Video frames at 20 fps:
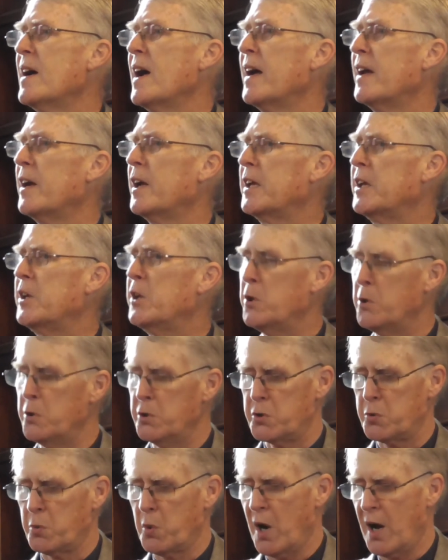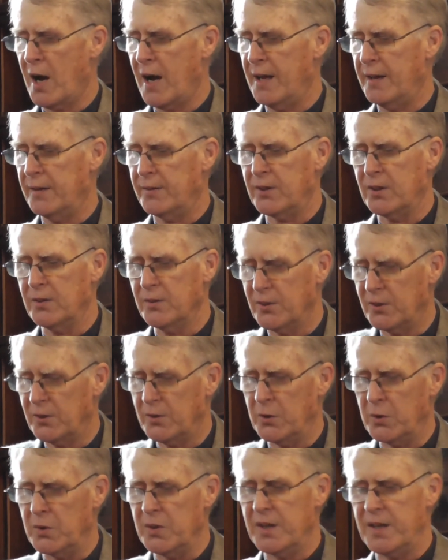and a huge rise in
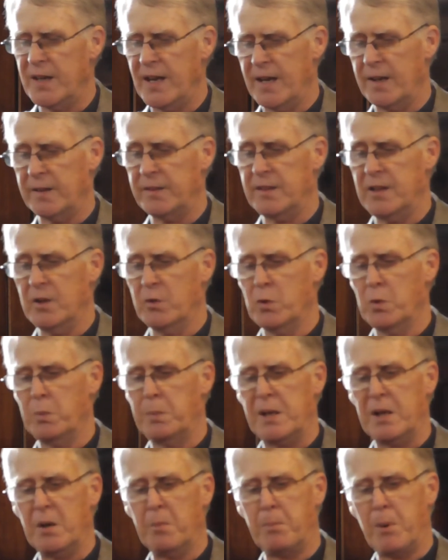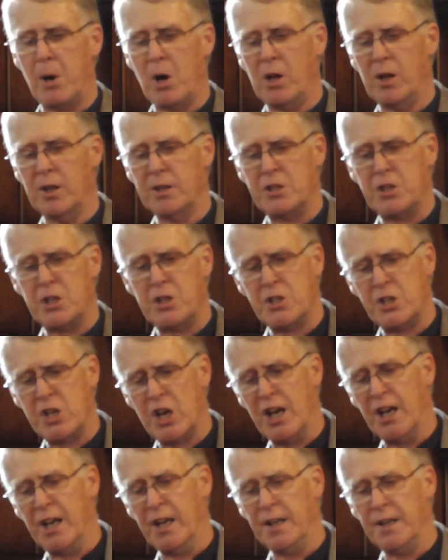student debt that will be a ball and
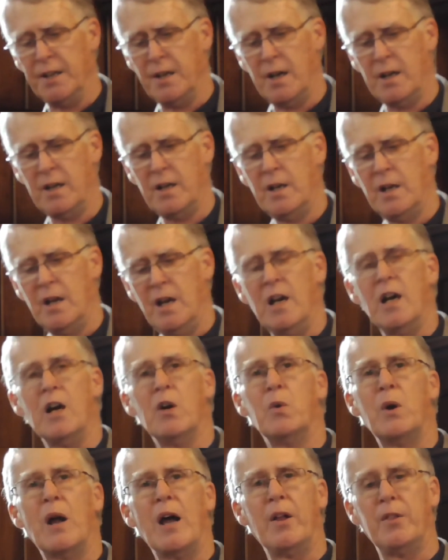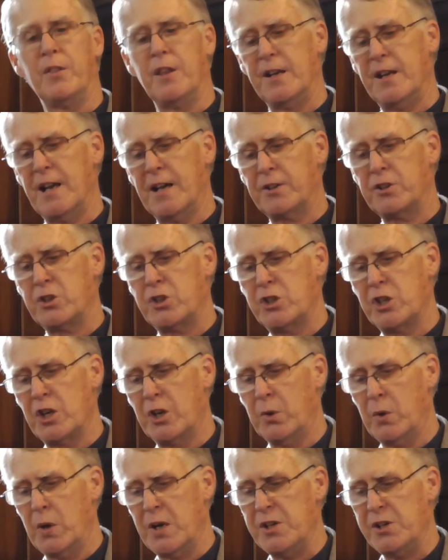chain around the next
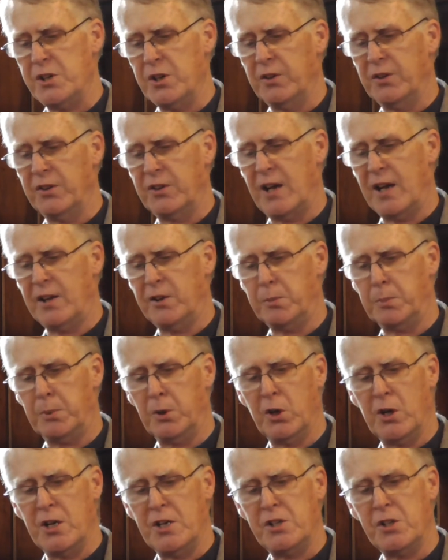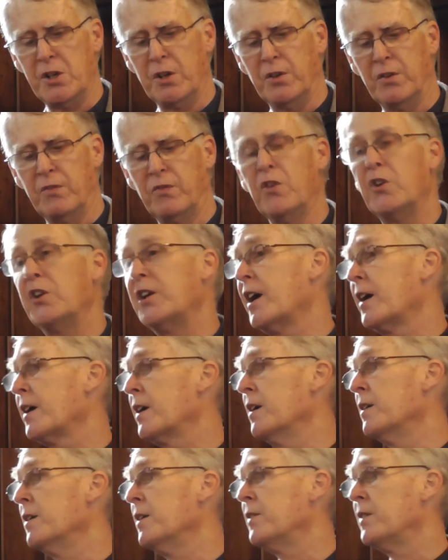generation's aspirations for
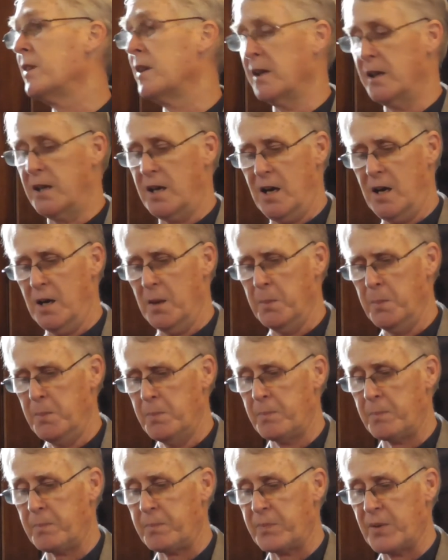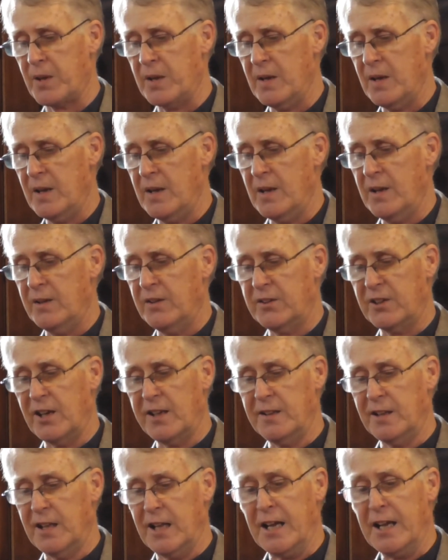decades to come,
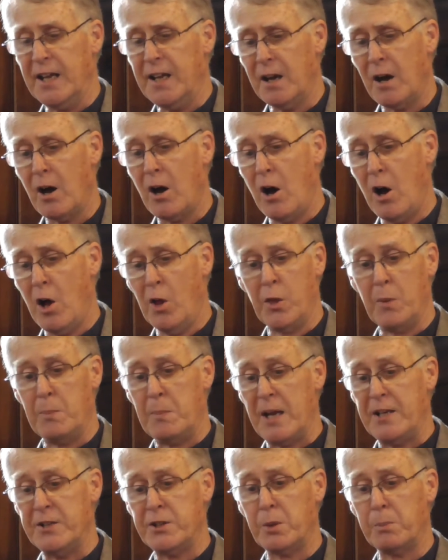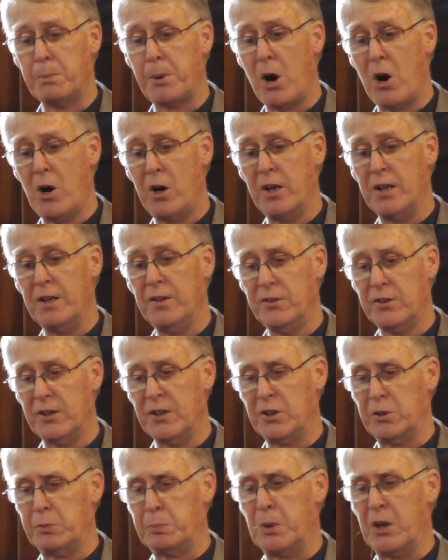suddenly all the major parties
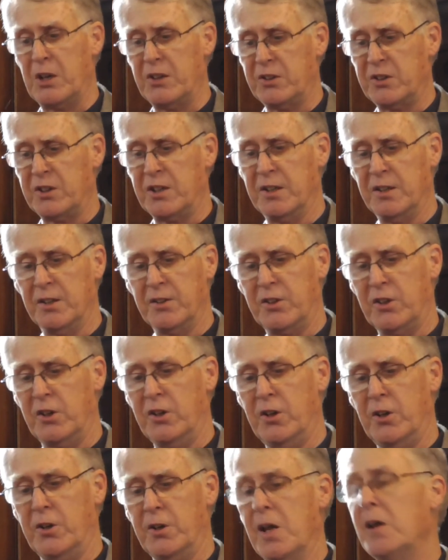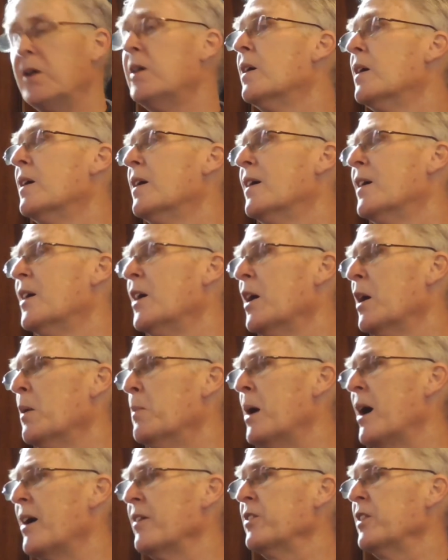expressed concern
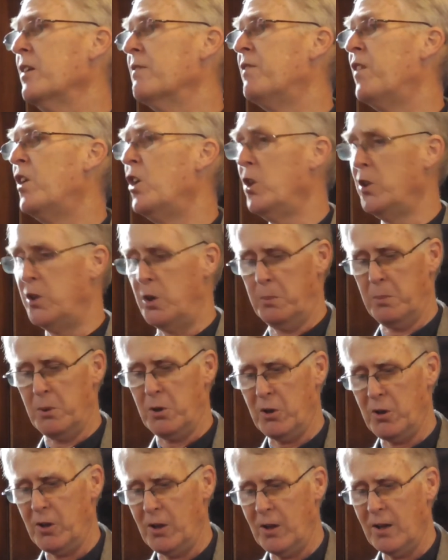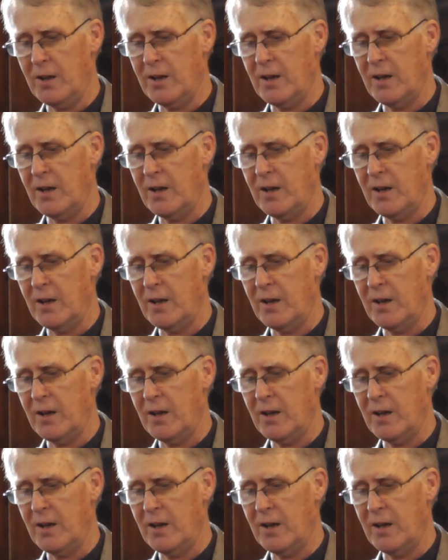about the vulnerable